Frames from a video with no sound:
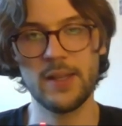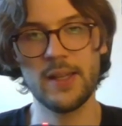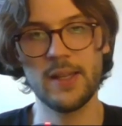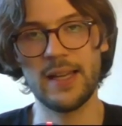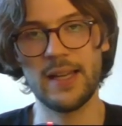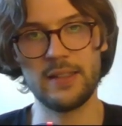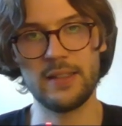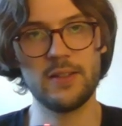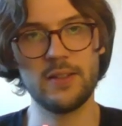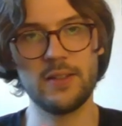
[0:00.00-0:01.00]
And here
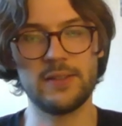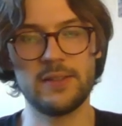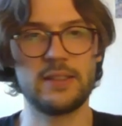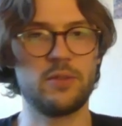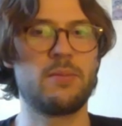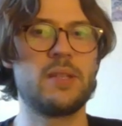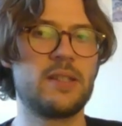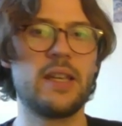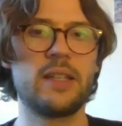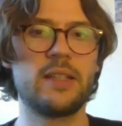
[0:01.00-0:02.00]
I think it was a
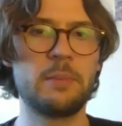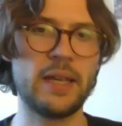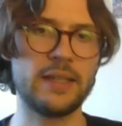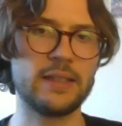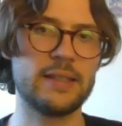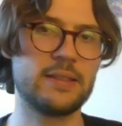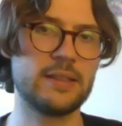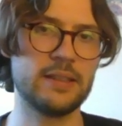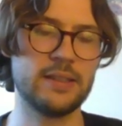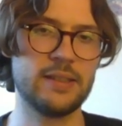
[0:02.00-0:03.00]
mistake playing that
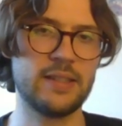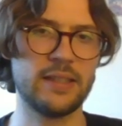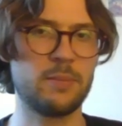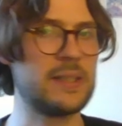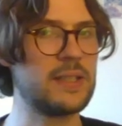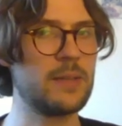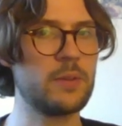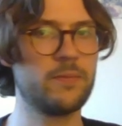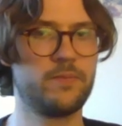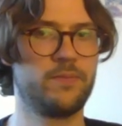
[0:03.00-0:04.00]
second Peacekeeper.
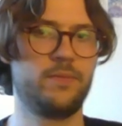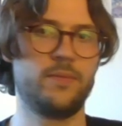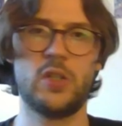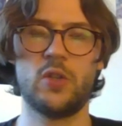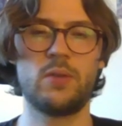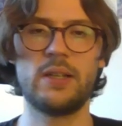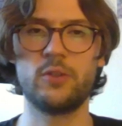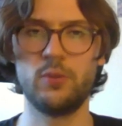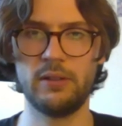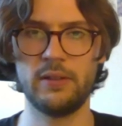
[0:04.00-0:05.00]
Doesn't really do
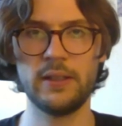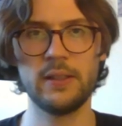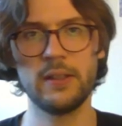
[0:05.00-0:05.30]
anything.